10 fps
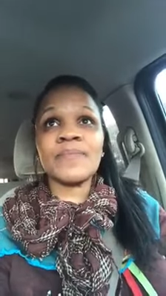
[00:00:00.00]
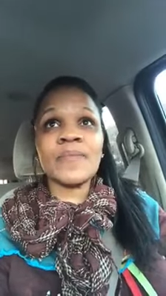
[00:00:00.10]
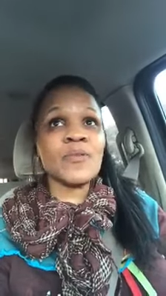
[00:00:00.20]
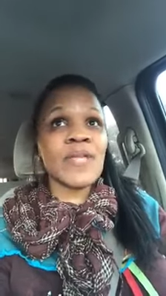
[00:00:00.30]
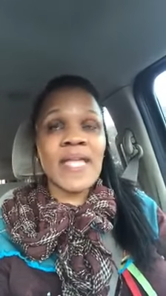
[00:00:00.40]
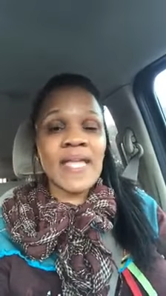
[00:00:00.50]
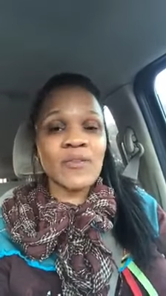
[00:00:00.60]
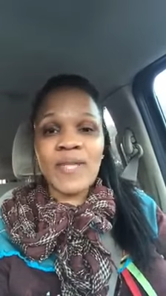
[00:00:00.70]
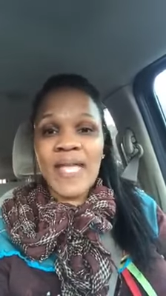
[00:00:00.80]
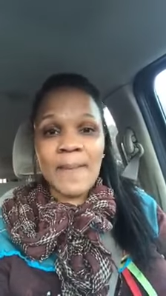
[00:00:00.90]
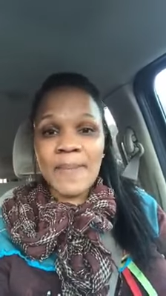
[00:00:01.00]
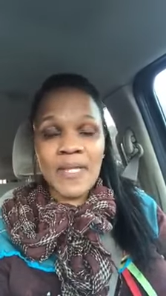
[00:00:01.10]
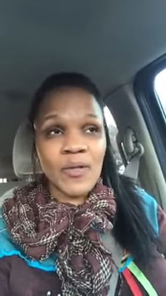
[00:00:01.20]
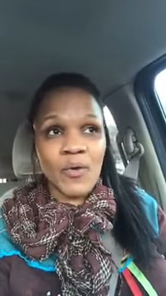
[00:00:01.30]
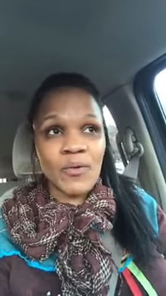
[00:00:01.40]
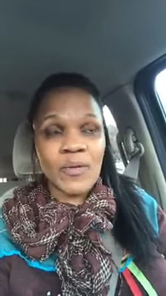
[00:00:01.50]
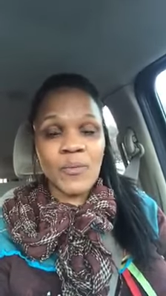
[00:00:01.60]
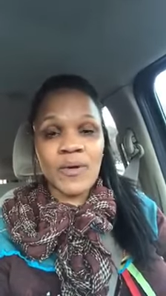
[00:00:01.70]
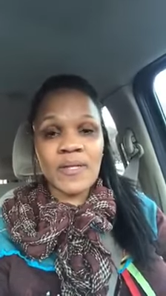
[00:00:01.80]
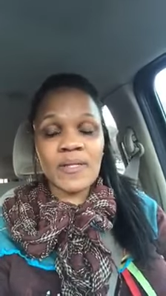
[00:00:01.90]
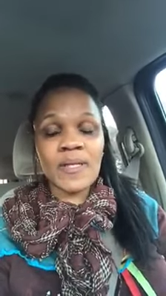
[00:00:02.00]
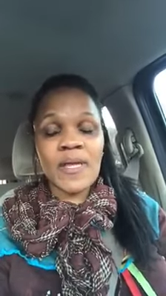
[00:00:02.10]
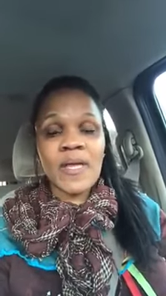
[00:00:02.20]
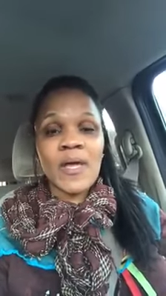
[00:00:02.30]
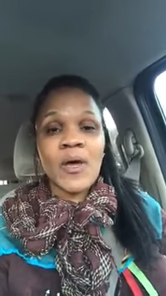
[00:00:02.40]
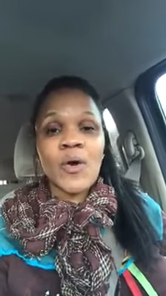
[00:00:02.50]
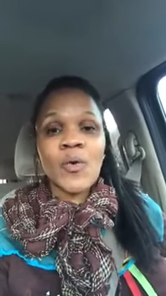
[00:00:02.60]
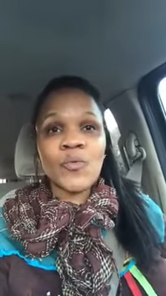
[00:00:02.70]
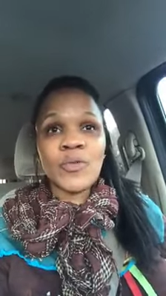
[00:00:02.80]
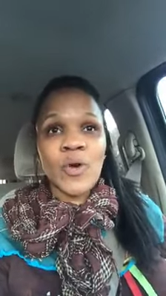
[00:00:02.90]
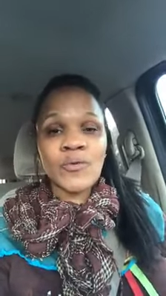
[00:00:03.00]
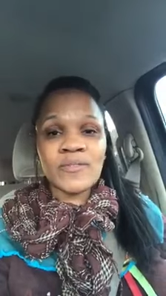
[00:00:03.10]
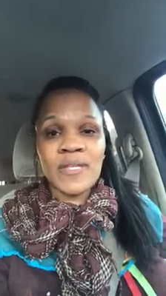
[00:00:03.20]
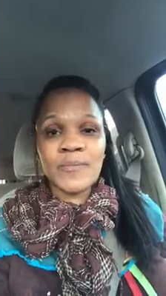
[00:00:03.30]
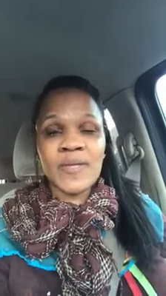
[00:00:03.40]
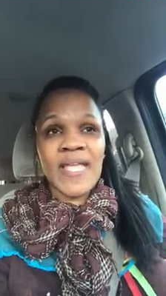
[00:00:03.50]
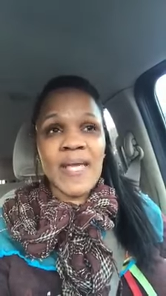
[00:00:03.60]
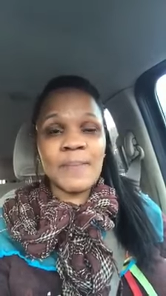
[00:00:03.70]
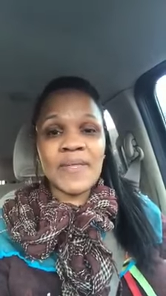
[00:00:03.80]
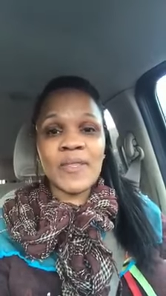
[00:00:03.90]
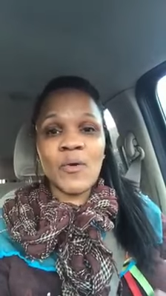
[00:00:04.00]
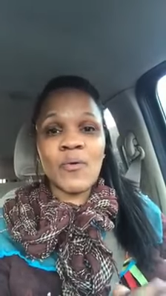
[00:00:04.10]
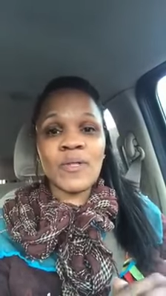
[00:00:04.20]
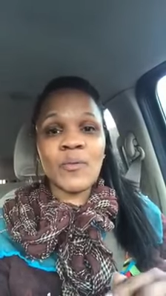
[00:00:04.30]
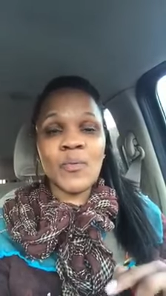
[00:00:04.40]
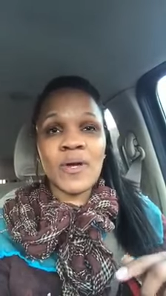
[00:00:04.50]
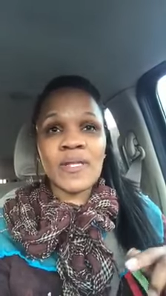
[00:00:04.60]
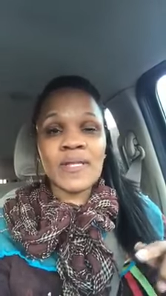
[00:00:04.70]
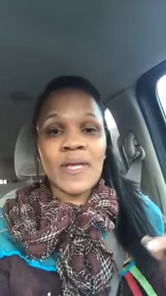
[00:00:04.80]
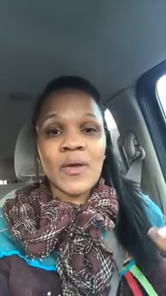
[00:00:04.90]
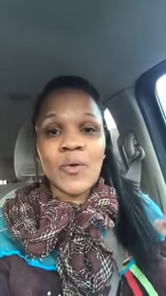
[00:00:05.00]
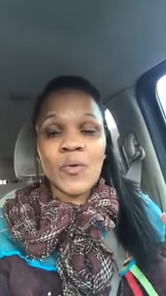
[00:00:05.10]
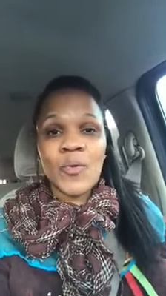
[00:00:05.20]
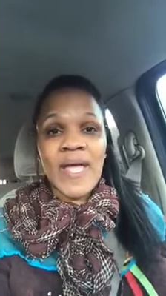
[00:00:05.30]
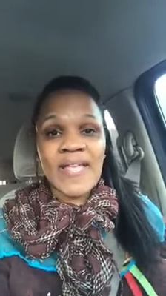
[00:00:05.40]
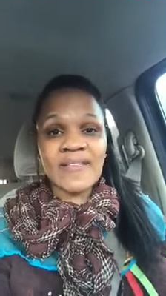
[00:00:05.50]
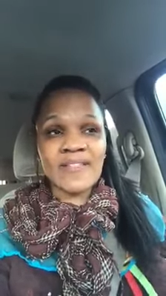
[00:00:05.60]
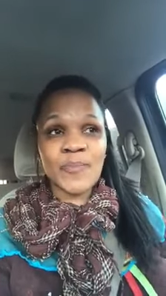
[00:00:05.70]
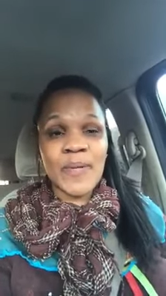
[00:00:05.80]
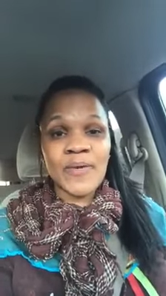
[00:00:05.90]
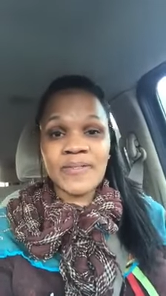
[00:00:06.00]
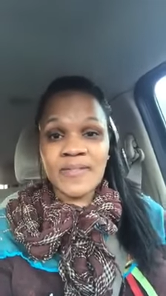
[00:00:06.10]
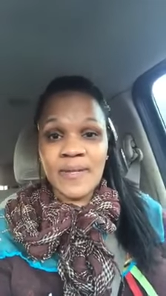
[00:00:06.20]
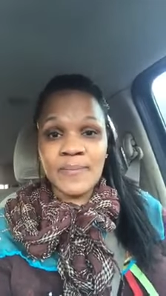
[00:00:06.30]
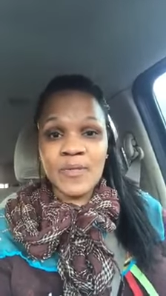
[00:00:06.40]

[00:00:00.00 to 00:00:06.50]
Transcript: You can't. You can't be the only one who knows him. You can't be the only one who has experienced him.